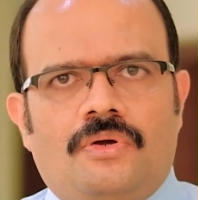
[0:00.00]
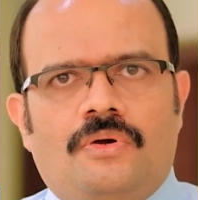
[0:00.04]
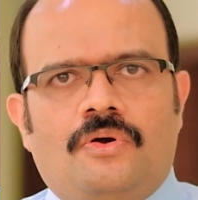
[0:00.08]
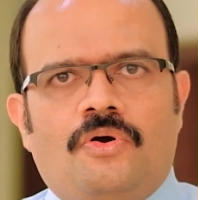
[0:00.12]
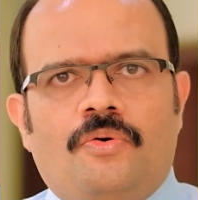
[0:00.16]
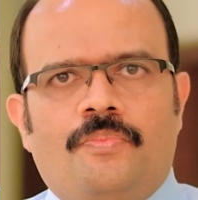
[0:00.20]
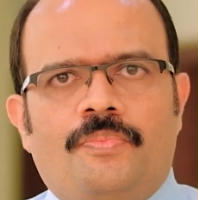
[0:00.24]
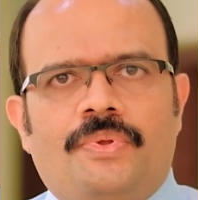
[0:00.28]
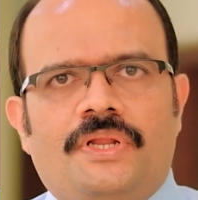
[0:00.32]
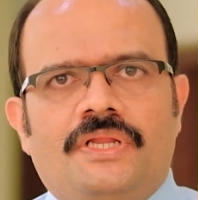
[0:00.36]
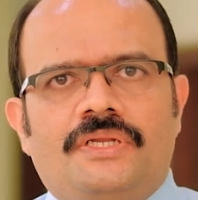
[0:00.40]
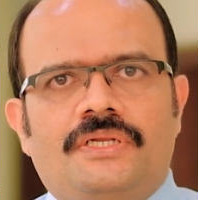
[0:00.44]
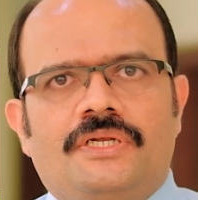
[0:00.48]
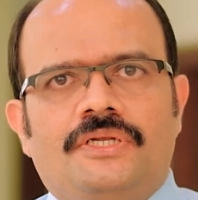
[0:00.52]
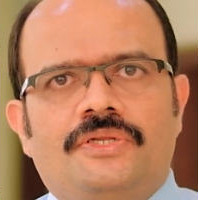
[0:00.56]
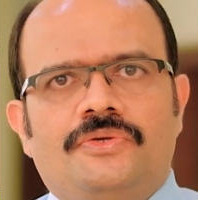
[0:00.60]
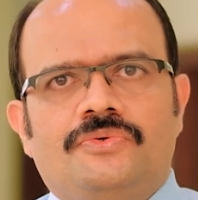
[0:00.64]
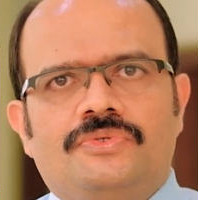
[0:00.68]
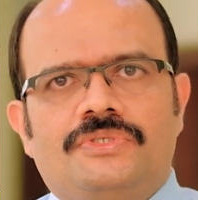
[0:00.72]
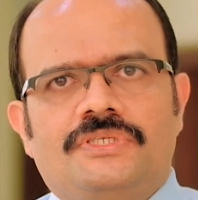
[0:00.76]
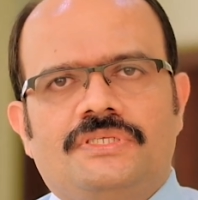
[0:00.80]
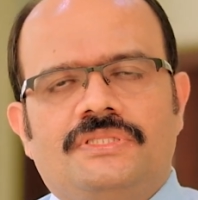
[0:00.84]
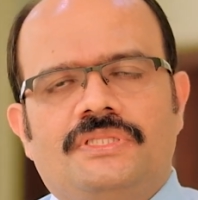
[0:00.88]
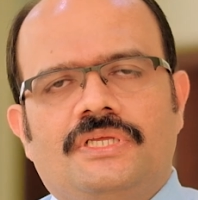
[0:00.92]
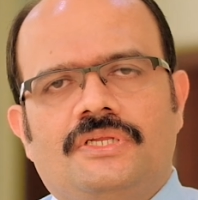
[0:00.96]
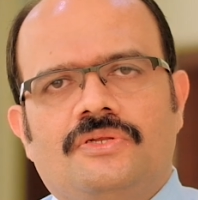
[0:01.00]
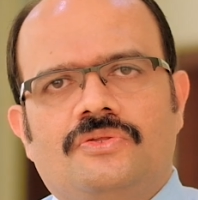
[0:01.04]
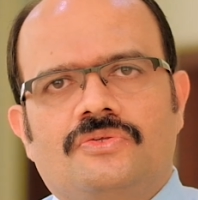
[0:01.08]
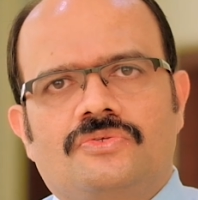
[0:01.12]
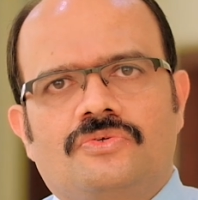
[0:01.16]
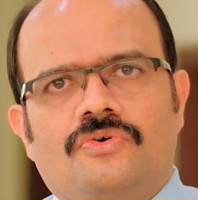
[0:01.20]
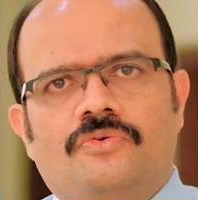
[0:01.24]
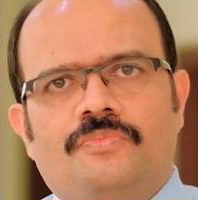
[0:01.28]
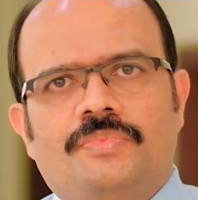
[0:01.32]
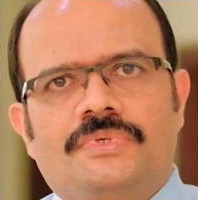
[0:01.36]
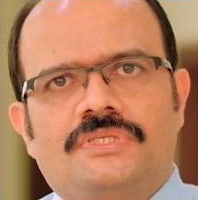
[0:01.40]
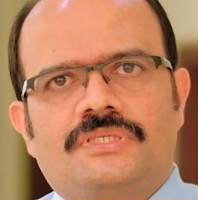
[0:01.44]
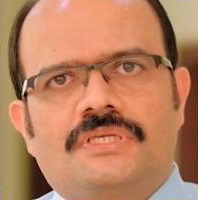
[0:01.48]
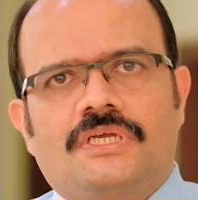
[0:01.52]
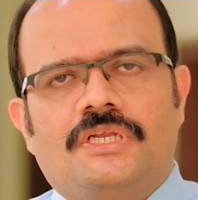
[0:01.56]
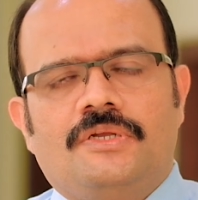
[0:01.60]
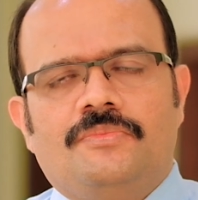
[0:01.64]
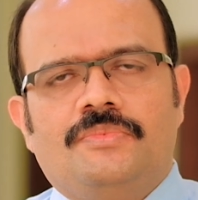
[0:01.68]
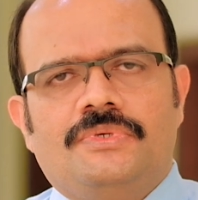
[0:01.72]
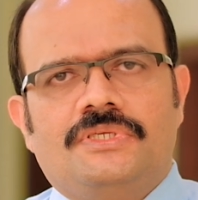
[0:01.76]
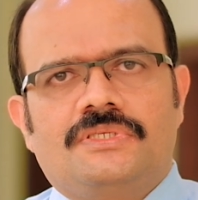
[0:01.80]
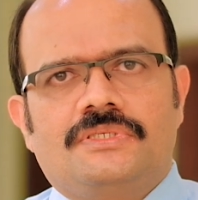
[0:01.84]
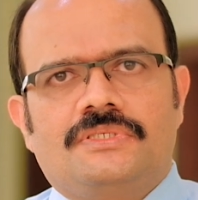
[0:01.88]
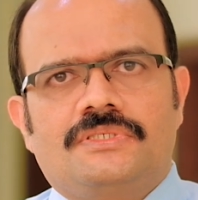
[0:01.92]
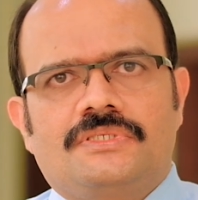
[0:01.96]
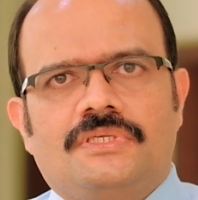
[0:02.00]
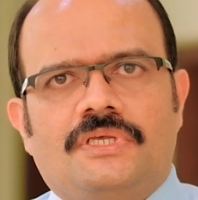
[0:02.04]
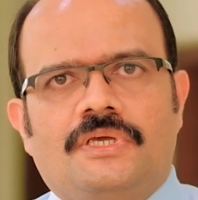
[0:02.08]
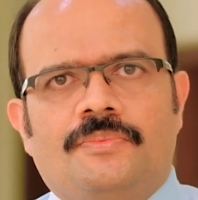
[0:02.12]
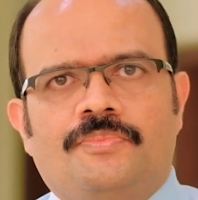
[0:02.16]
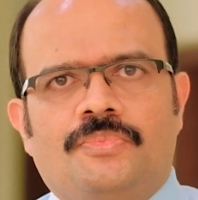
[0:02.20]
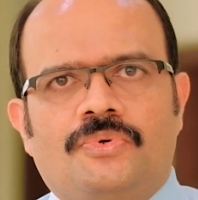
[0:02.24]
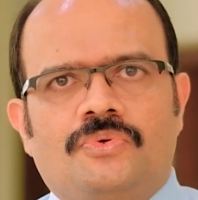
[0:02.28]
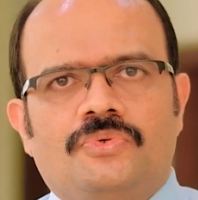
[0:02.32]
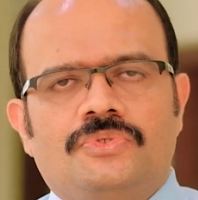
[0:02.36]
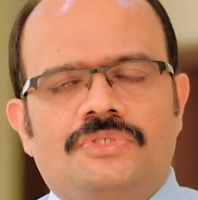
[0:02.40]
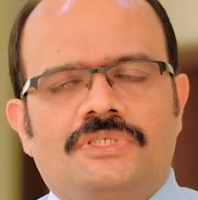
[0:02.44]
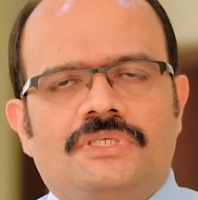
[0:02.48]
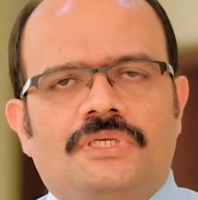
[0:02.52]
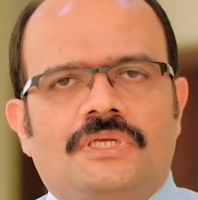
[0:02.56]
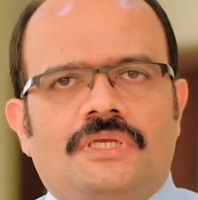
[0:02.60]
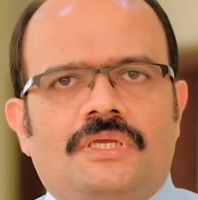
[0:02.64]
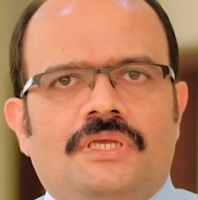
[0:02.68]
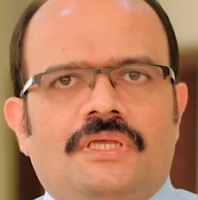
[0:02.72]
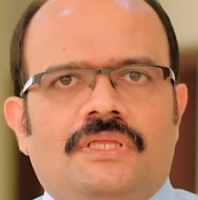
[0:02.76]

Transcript: operated using the endoscopic skull base approach,